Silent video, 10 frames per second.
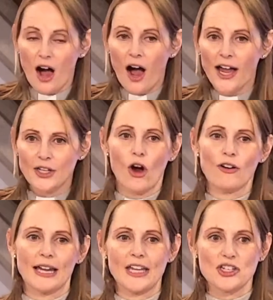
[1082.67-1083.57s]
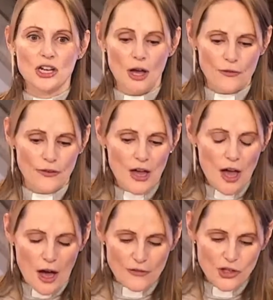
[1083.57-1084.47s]
this high correlation
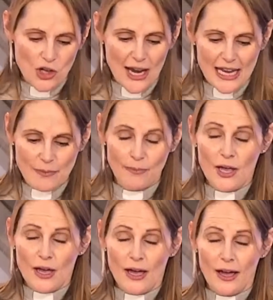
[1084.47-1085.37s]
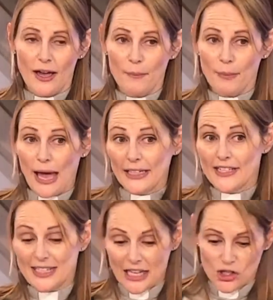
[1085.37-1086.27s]
of shame and
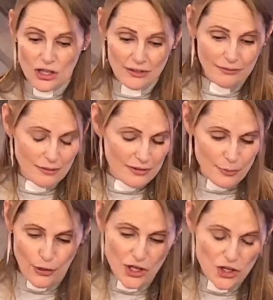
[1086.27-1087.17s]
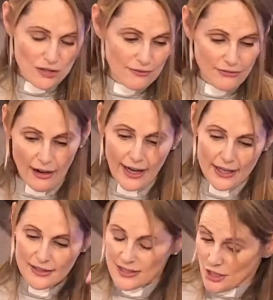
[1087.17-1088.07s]
addiction, depression,
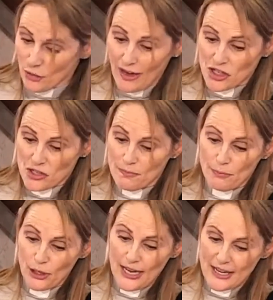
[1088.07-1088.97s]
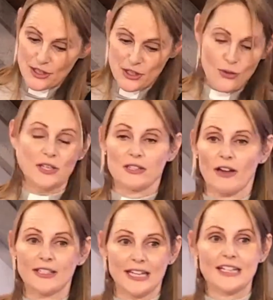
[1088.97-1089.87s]
violence, aggression, bullying,
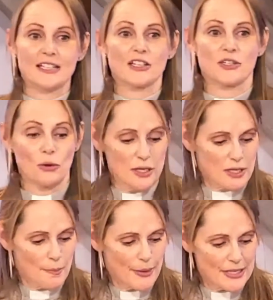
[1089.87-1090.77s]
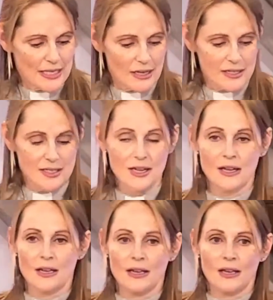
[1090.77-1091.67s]
suicide, eating disorders and busyness,
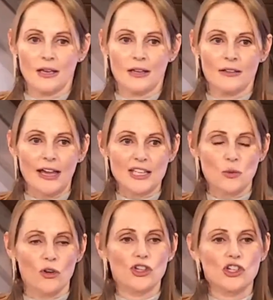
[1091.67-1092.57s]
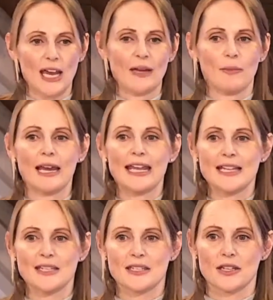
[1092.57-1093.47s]
that's what shame
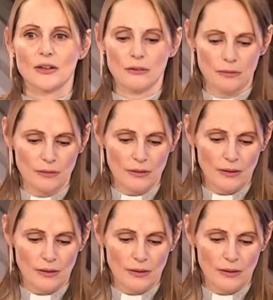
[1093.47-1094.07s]
leads to.